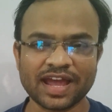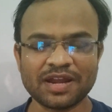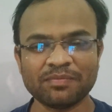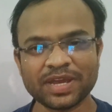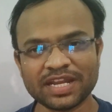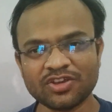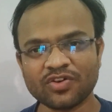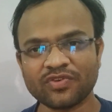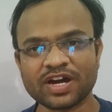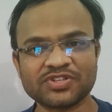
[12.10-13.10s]
and many
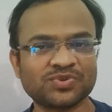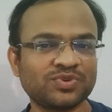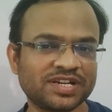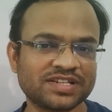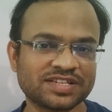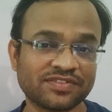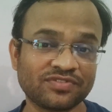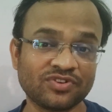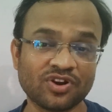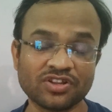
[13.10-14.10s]
of our students
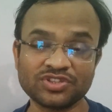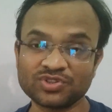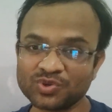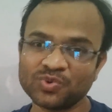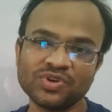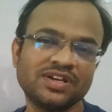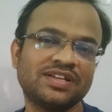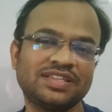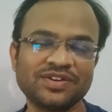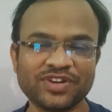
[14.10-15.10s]
have gone through
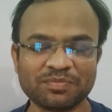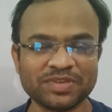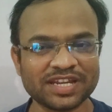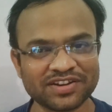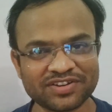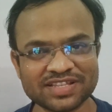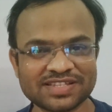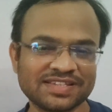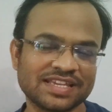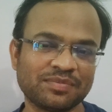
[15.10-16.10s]
the VITMEE
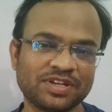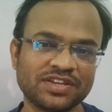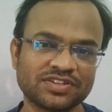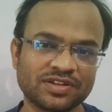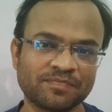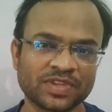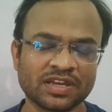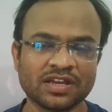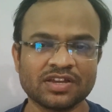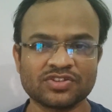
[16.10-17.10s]
entrance examination.
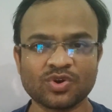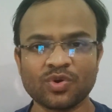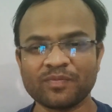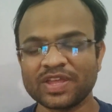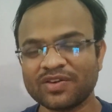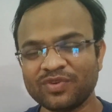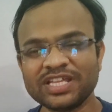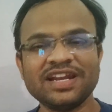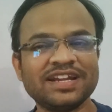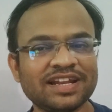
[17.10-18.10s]
So
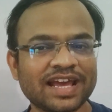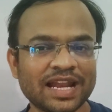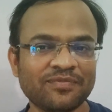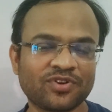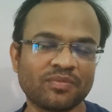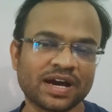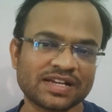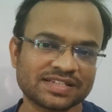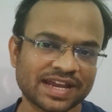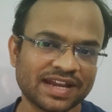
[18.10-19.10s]
with a little help from
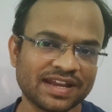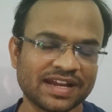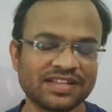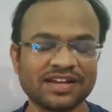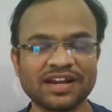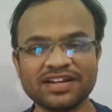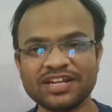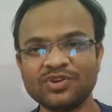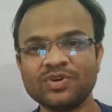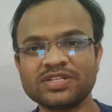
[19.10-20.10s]
our side and the
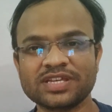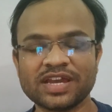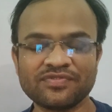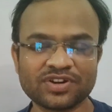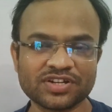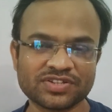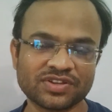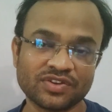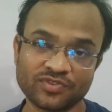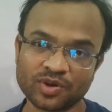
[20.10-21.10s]
continuous efforts
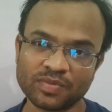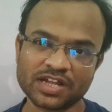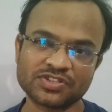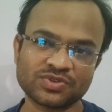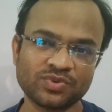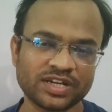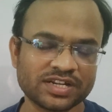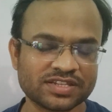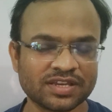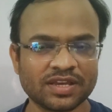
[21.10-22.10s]
from our
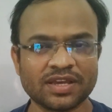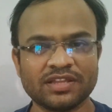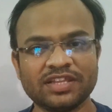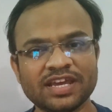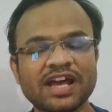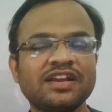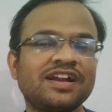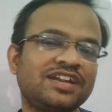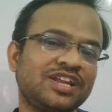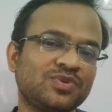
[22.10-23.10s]
students, they are
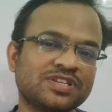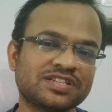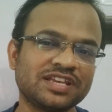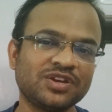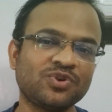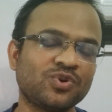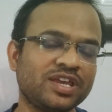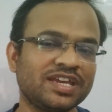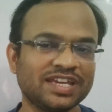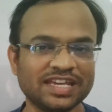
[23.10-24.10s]
continuously
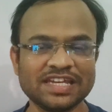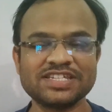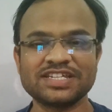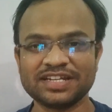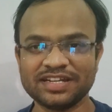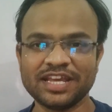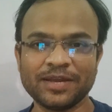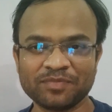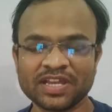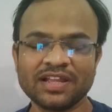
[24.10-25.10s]
growing each
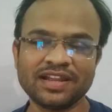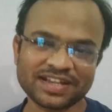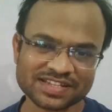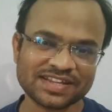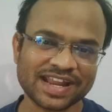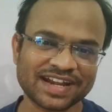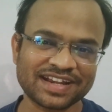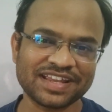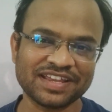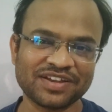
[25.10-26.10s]
day. Let us
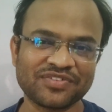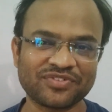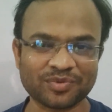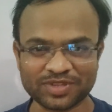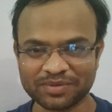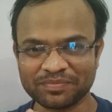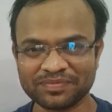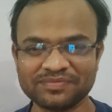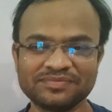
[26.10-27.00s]
directly hear from them.